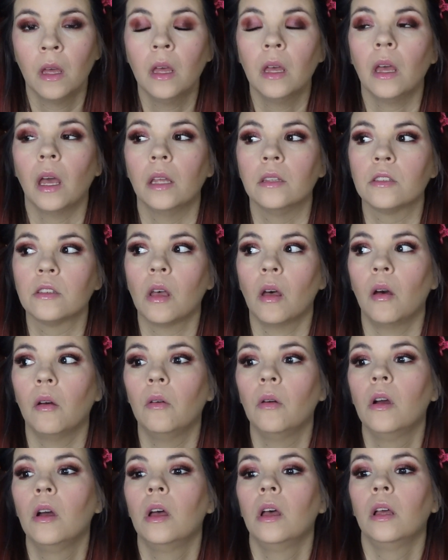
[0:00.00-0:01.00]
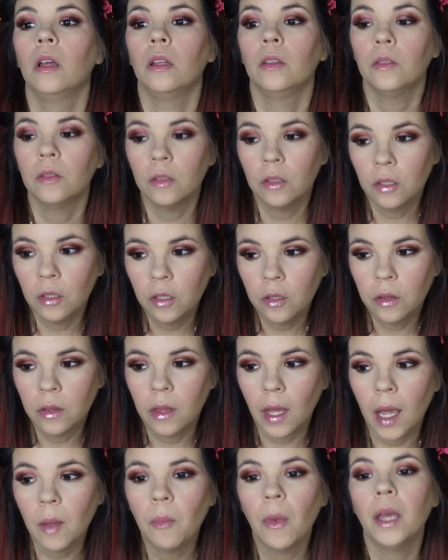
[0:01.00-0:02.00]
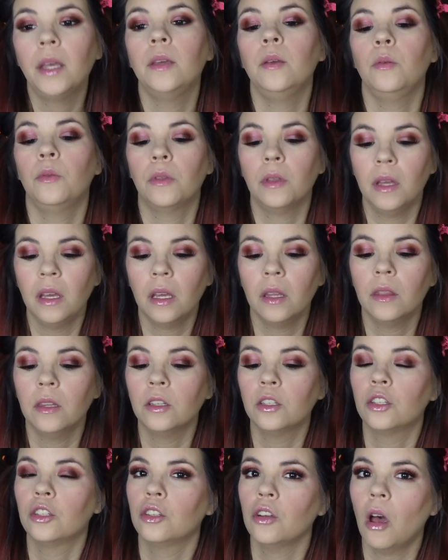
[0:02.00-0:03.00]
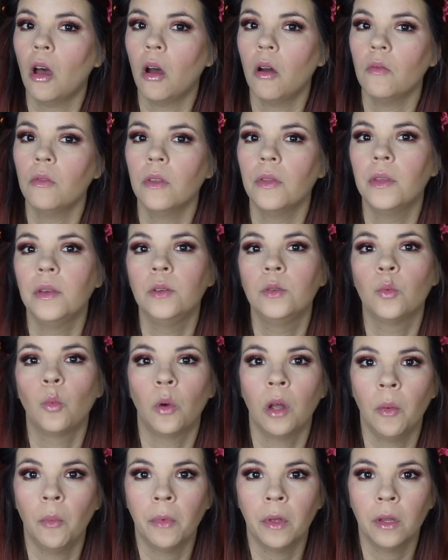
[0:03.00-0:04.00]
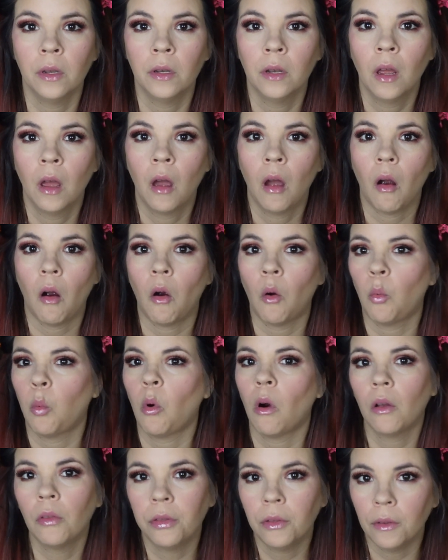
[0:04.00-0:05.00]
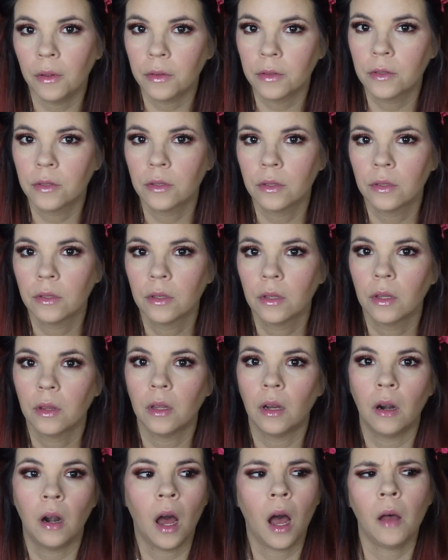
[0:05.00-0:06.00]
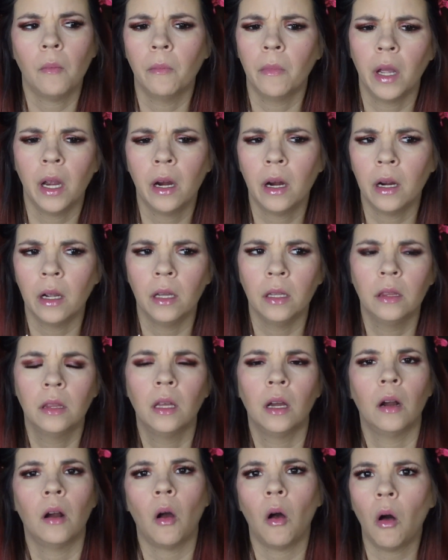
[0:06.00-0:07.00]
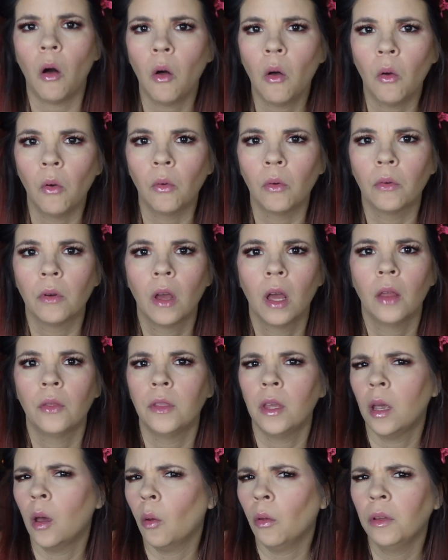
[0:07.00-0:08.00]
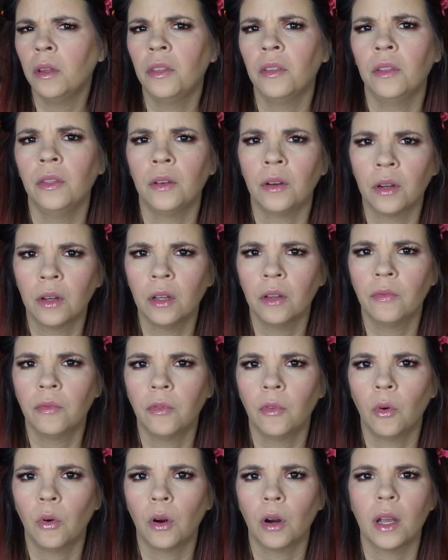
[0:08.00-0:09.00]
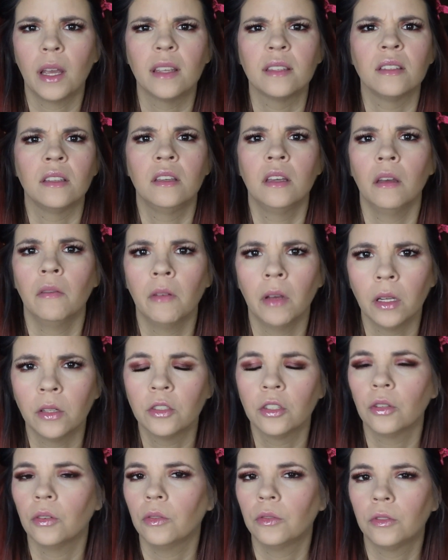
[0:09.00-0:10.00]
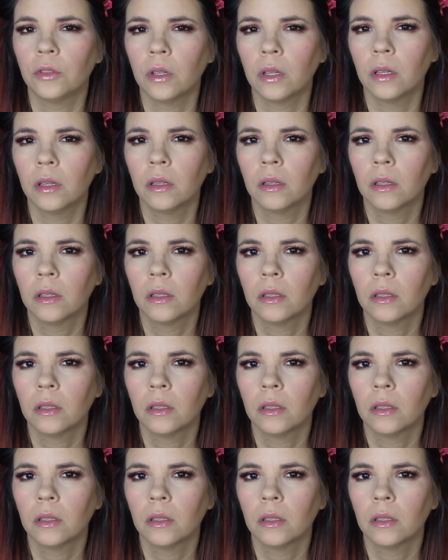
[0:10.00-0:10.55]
And so they make you think in this show that these women are worthless. They're not married. They're old. The only thing they're good for is giving children.